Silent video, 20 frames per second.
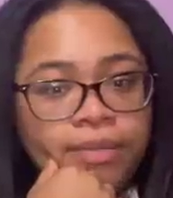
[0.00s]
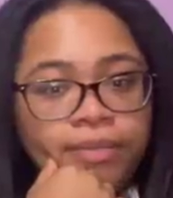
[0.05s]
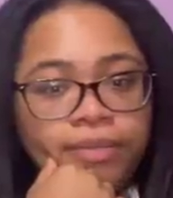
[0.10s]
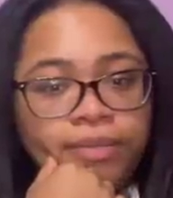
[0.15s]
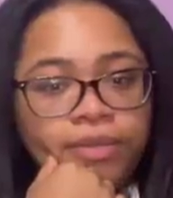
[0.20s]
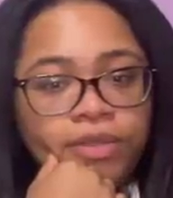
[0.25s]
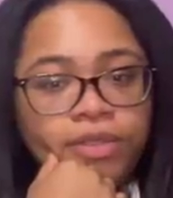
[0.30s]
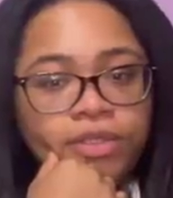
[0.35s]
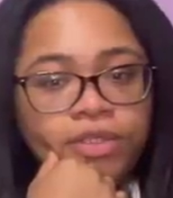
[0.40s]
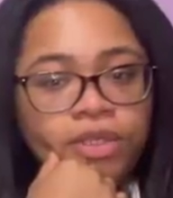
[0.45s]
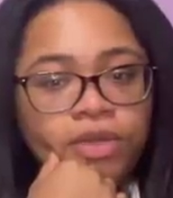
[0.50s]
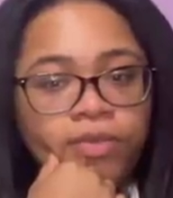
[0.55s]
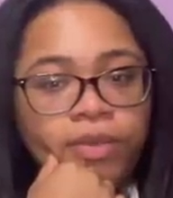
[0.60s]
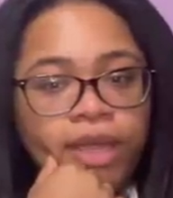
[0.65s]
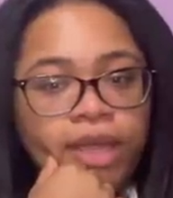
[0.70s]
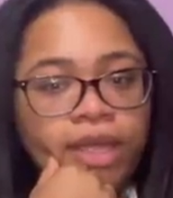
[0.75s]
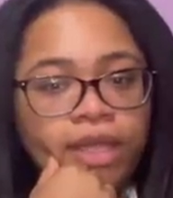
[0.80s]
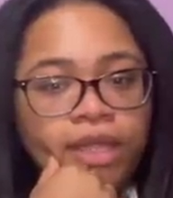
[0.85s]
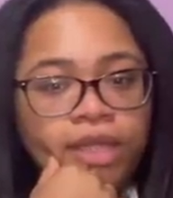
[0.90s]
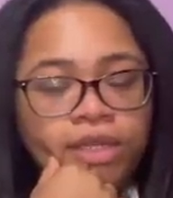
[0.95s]
There's no
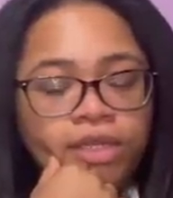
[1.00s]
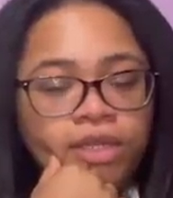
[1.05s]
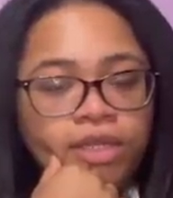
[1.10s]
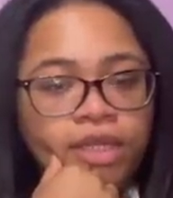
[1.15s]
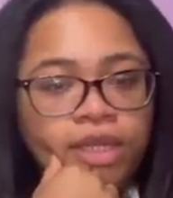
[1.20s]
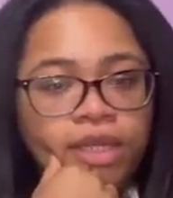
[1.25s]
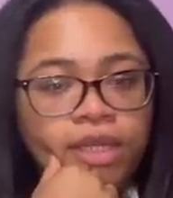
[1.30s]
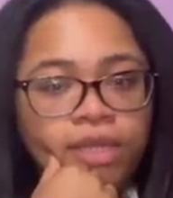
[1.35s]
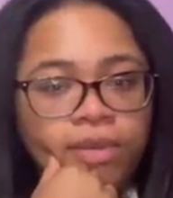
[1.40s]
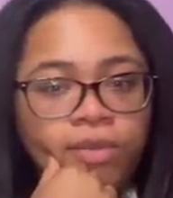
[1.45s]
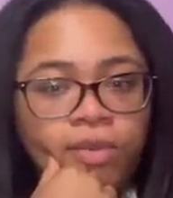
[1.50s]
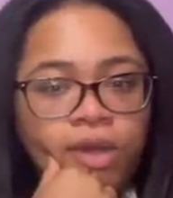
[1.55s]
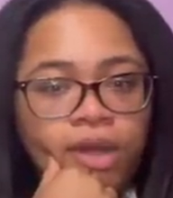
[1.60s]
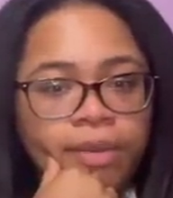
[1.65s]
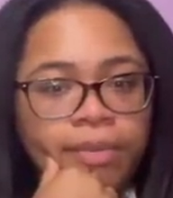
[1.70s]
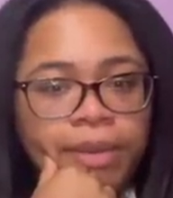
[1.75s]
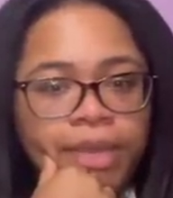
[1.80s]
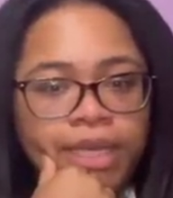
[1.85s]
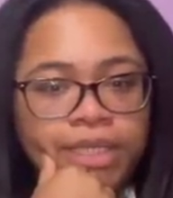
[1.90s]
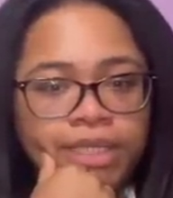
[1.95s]
way that you're letting him
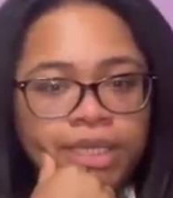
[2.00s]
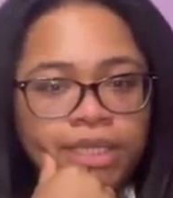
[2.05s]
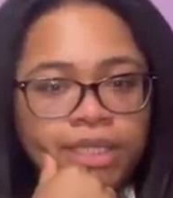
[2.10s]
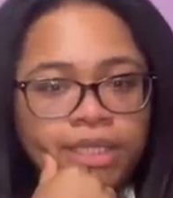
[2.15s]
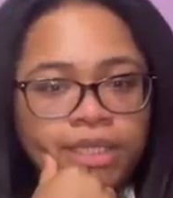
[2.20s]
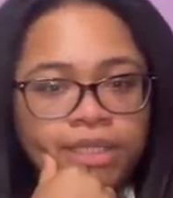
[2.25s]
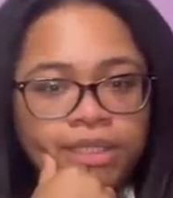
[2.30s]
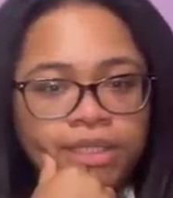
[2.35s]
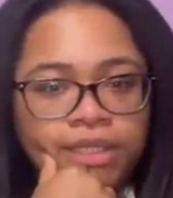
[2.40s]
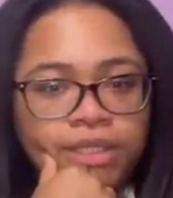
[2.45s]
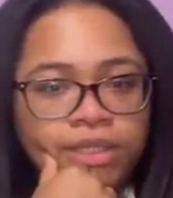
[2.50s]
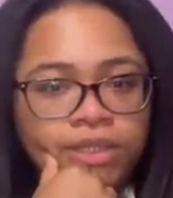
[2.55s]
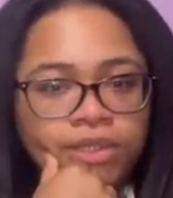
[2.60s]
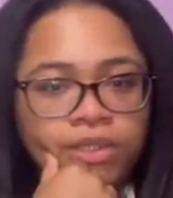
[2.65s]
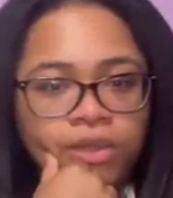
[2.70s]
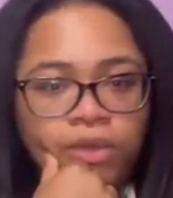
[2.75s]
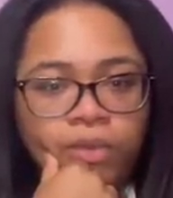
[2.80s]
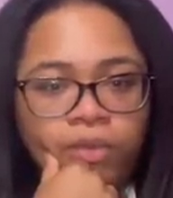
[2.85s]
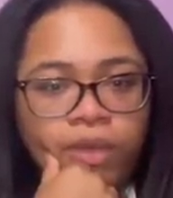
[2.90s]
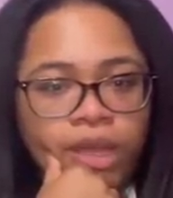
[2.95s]
walk past like this. There's
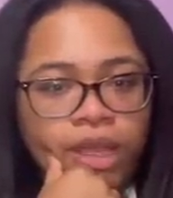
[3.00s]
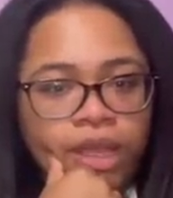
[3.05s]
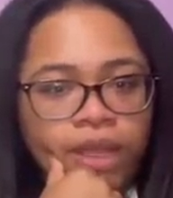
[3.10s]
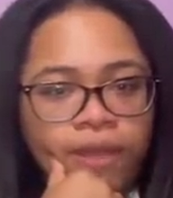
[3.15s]
no way.